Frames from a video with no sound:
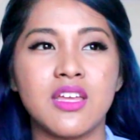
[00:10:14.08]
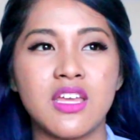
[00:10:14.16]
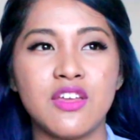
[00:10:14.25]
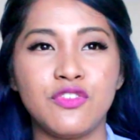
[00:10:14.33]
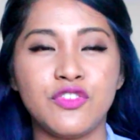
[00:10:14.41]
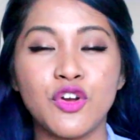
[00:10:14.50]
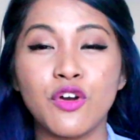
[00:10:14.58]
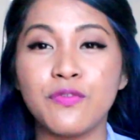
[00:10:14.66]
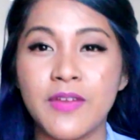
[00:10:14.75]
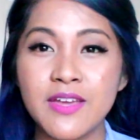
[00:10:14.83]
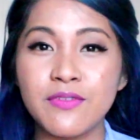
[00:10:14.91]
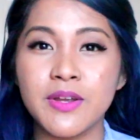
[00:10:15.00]
If your
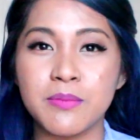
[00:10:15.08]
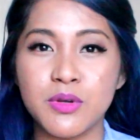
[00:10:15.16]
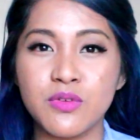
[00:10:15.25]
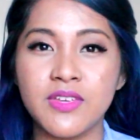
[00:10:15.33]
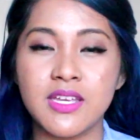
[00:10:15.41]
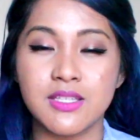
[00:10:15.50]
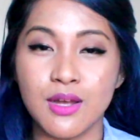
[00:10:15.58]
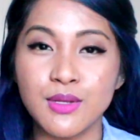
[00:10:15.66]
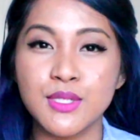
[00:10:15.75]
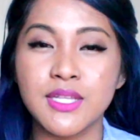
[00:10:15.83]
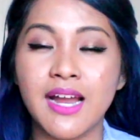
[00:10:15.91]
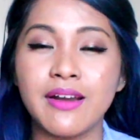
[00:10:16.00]
favorite movie is
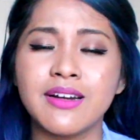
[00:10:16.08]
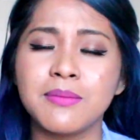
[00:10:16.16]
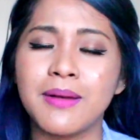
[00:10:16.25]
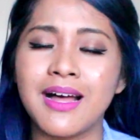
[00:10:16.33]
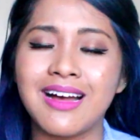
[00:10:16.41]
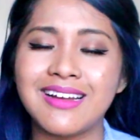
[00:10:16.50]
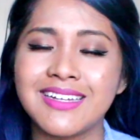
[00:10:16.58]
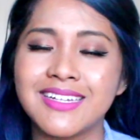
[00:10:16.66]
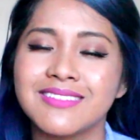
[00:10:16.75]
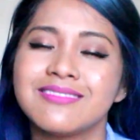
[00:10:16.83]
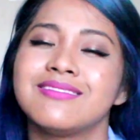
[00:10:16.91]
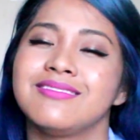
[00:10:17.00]
also Daryang Pangit,